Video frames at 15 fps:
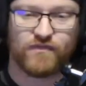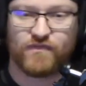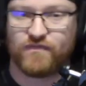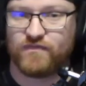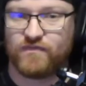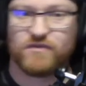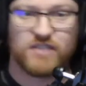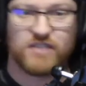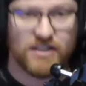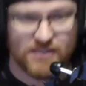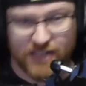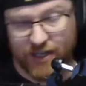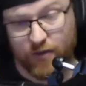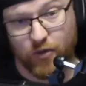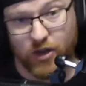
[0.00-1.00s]
since
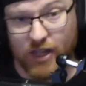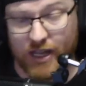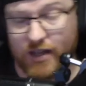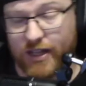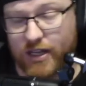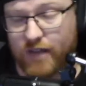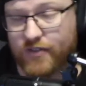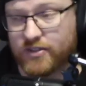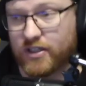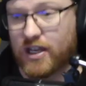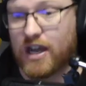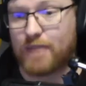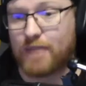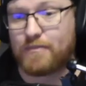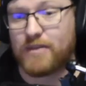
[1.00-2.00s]
1991, like obviously. I'm